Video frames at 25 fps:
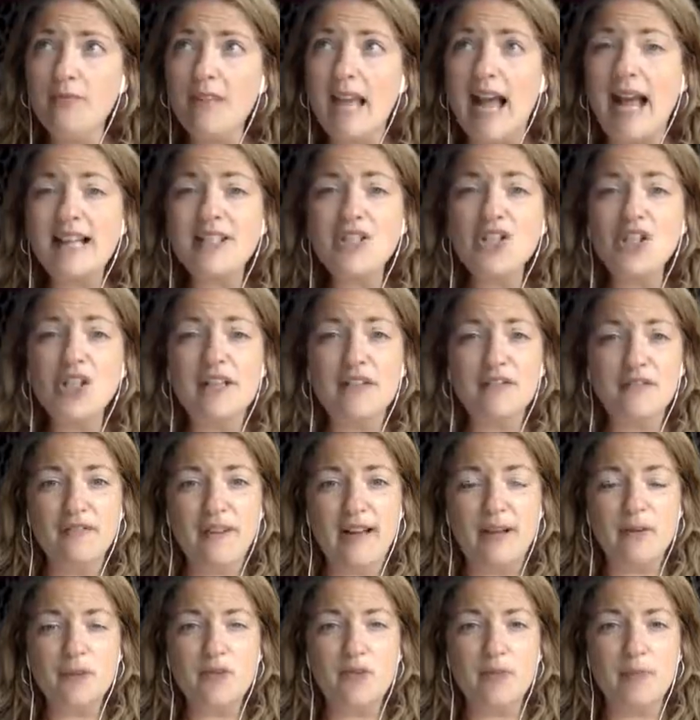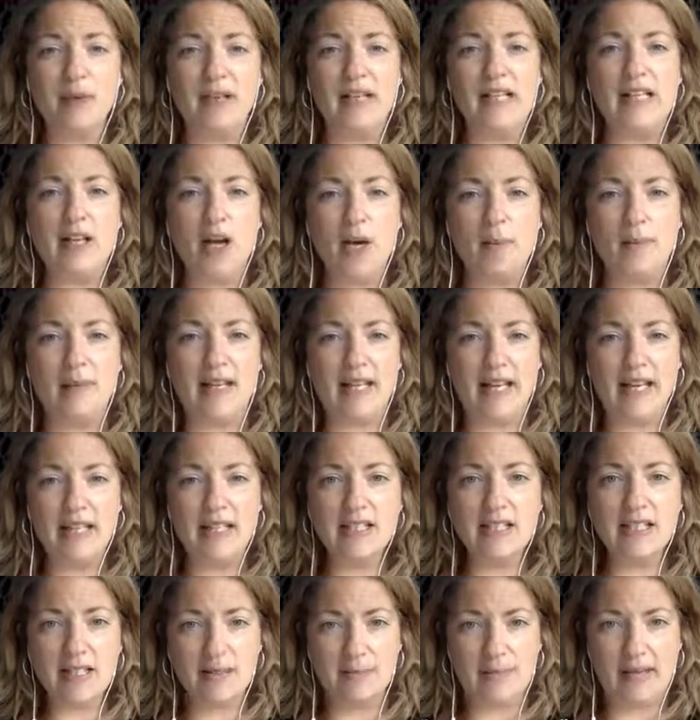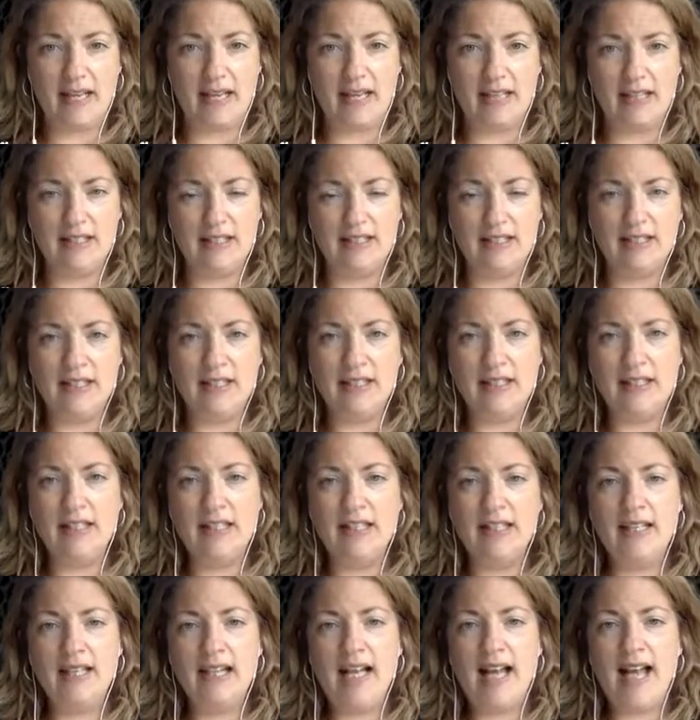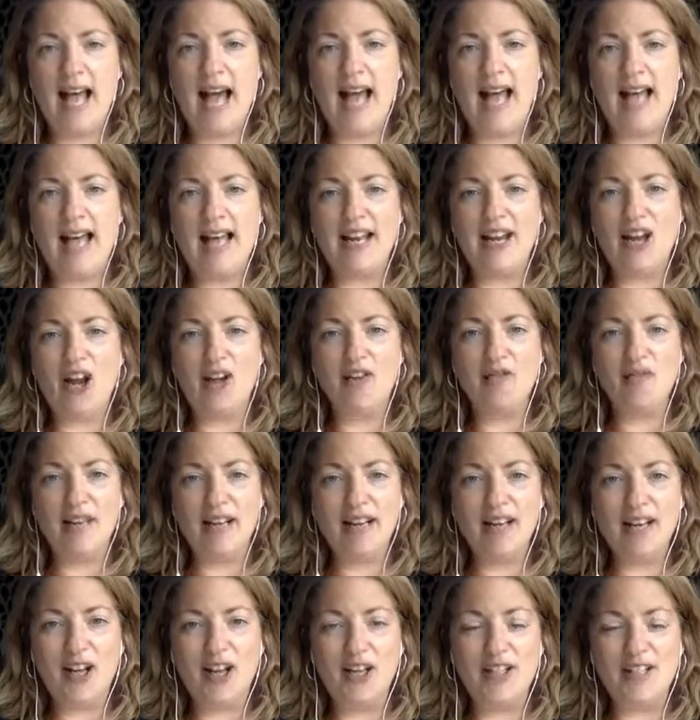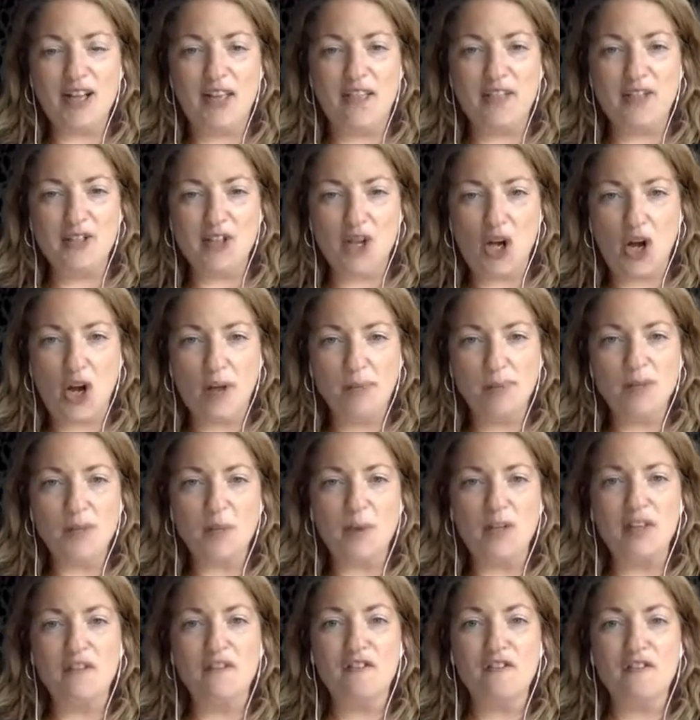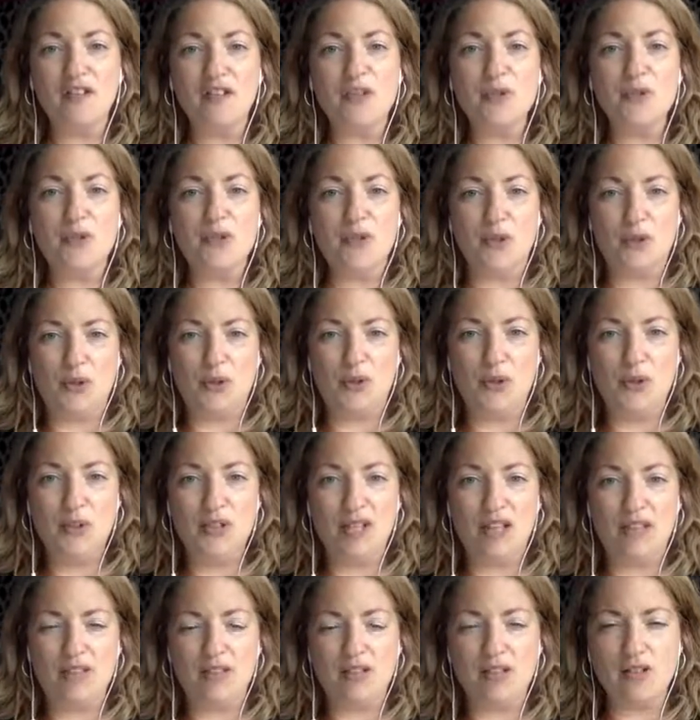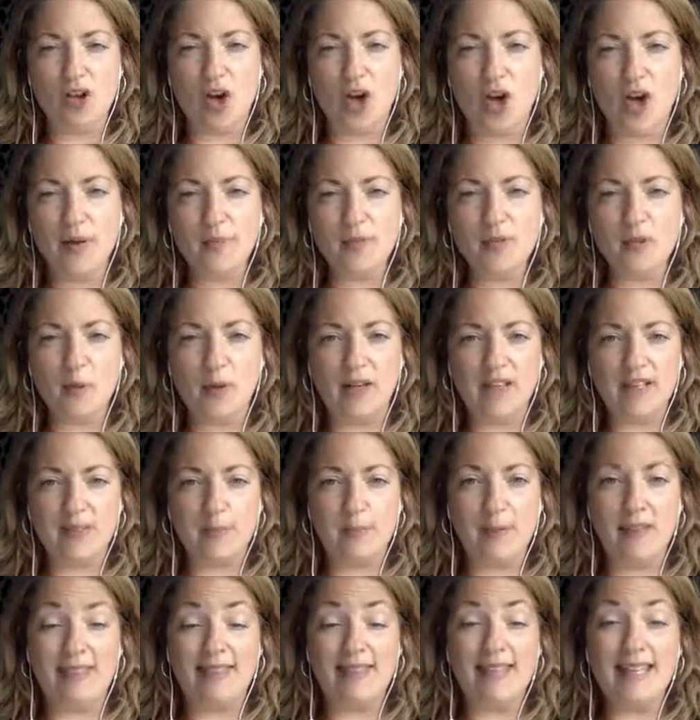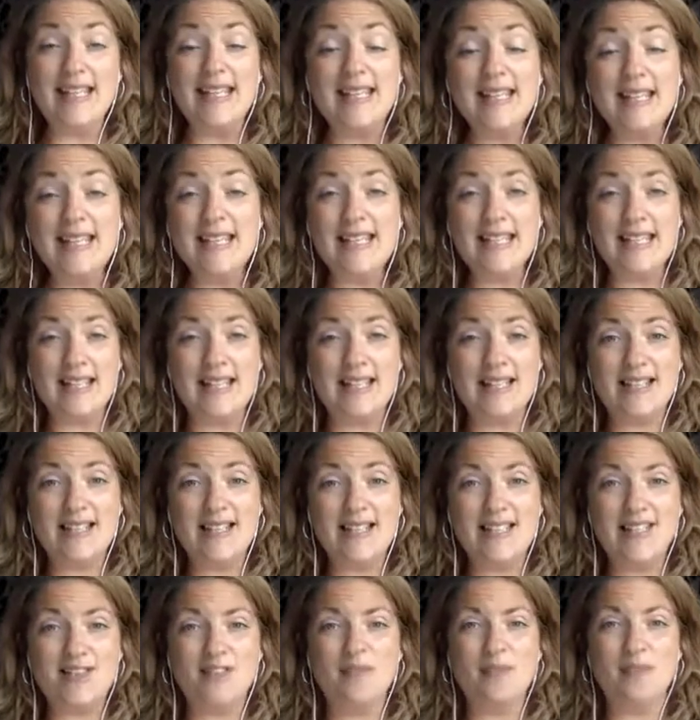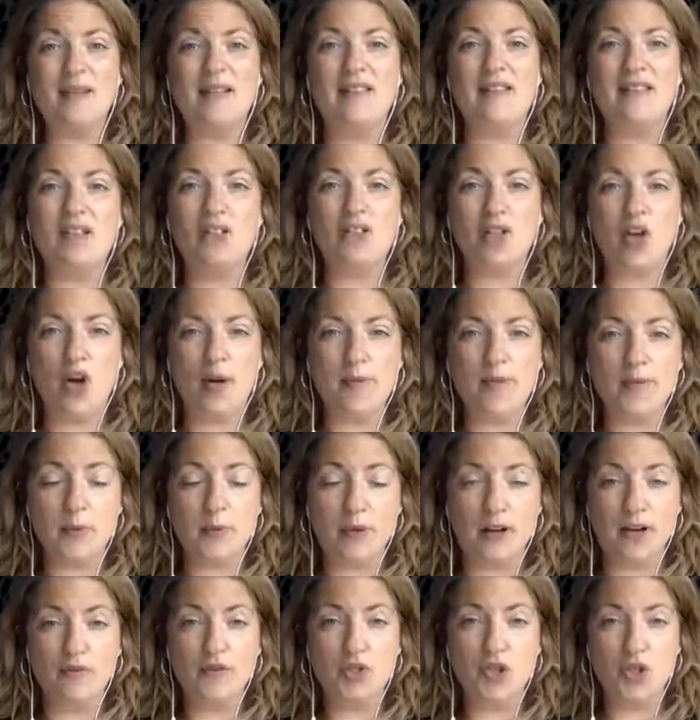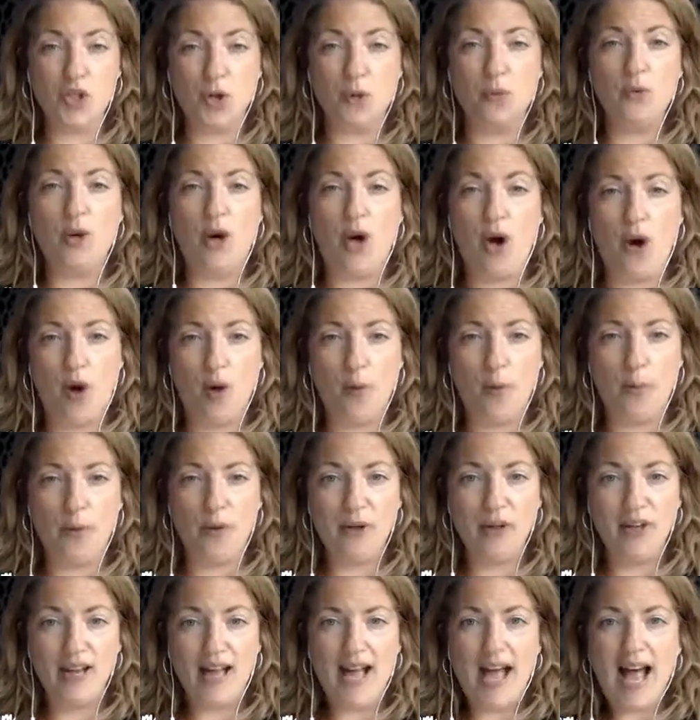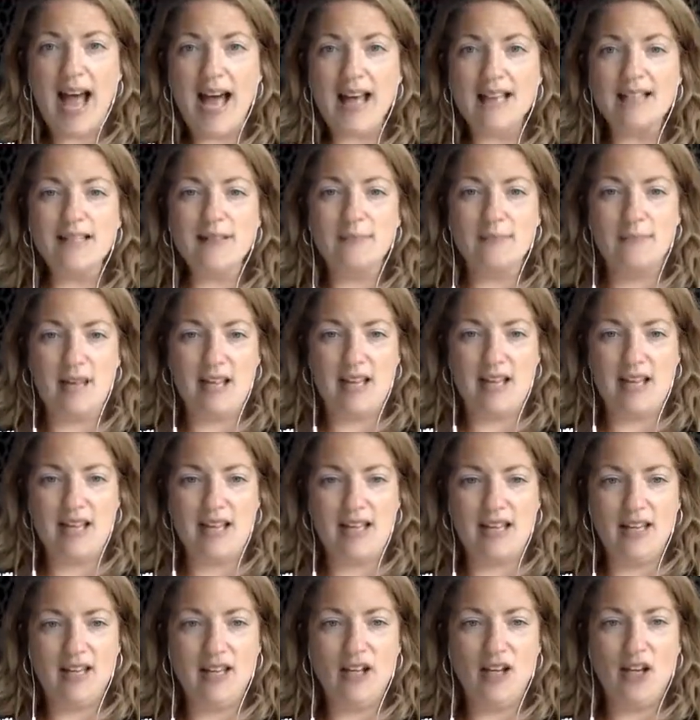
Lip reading: actually found money coming into me. And I realise that the times when it feels good and the times when it's been the easiest have been the times when I've shown up as me,